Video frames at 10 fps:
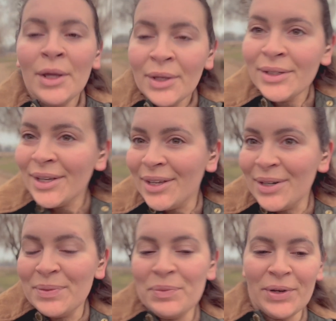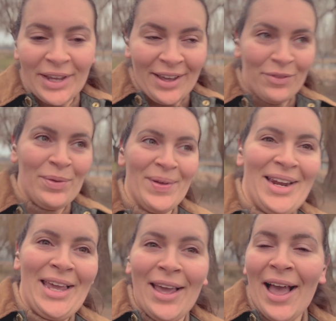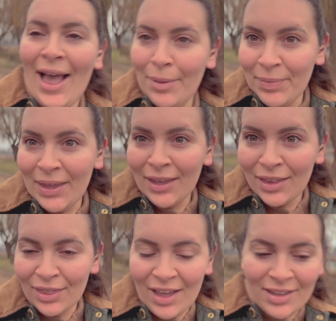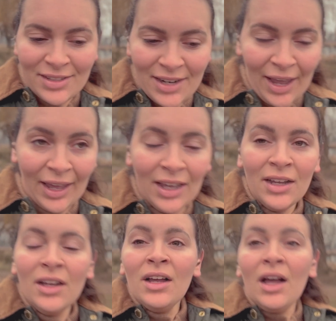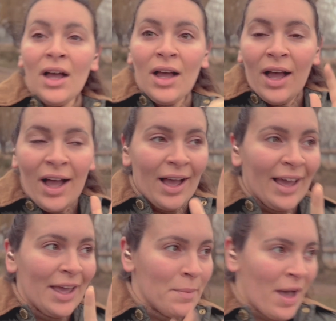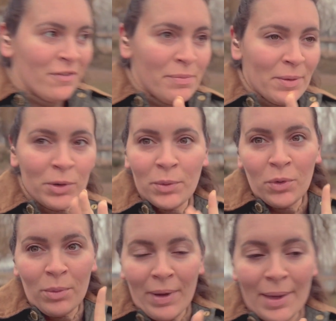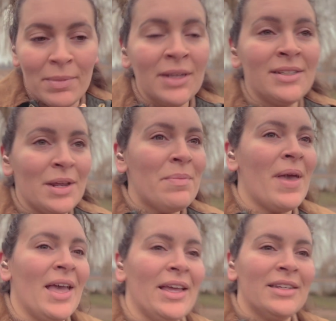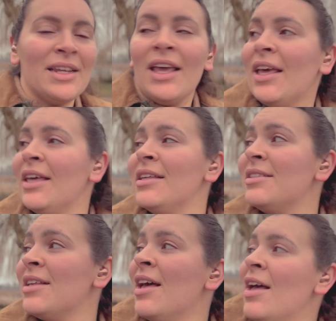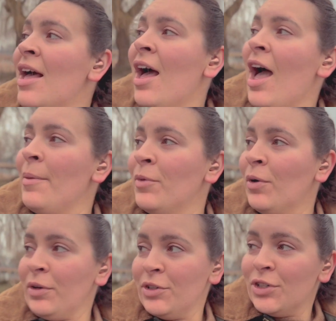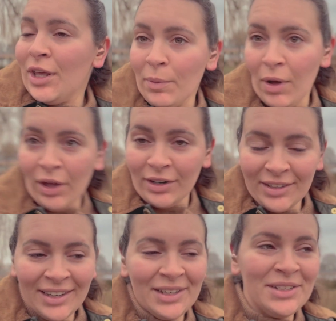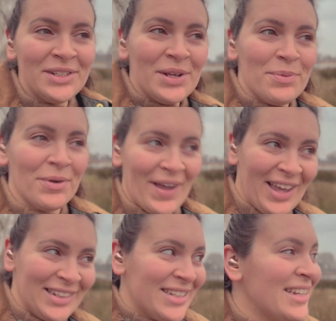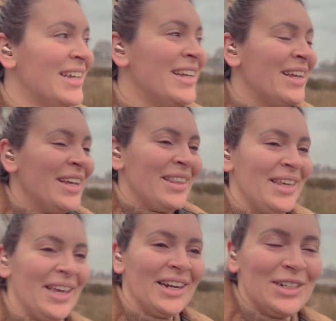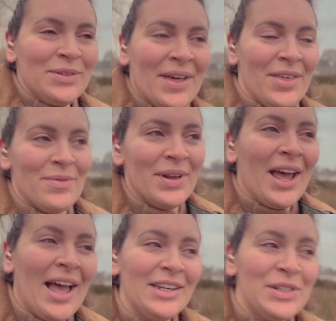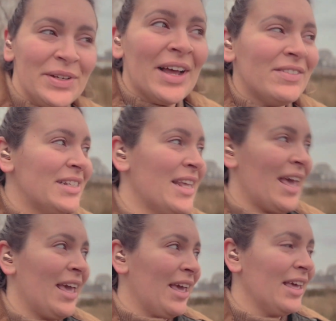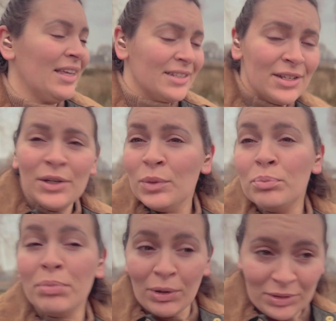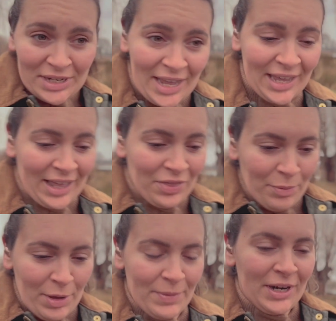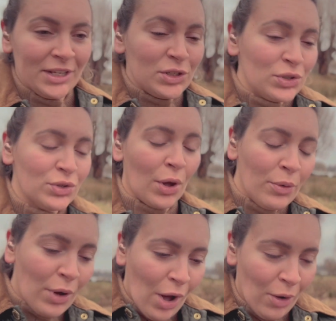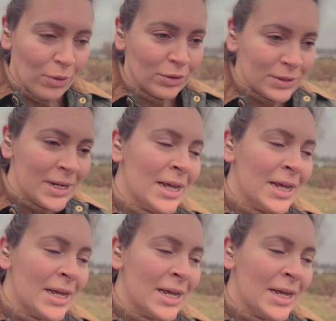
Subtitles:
Good morning, everybody. Happy Thursday. I am out for my morning walk, but I must admit I'm not usually one to berate the English weather, but I do have to say it is Baltic at the moment. It is so cold.